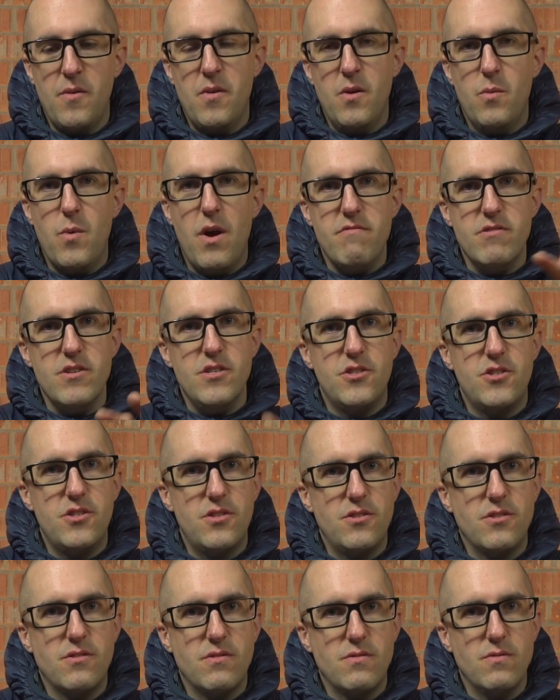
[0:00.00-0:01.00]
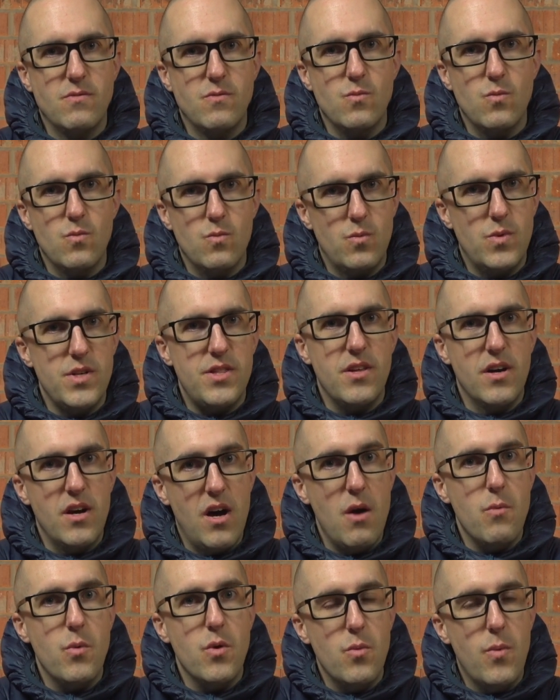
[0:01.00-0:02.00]
Whereas with the
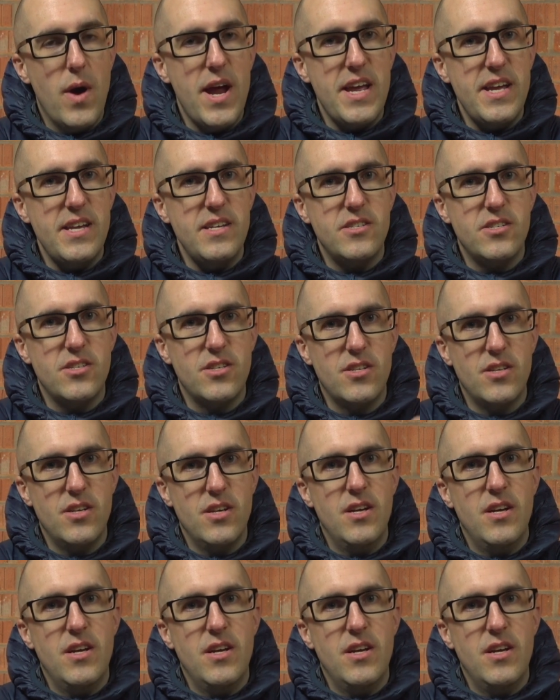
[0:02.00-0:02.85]
lower weight,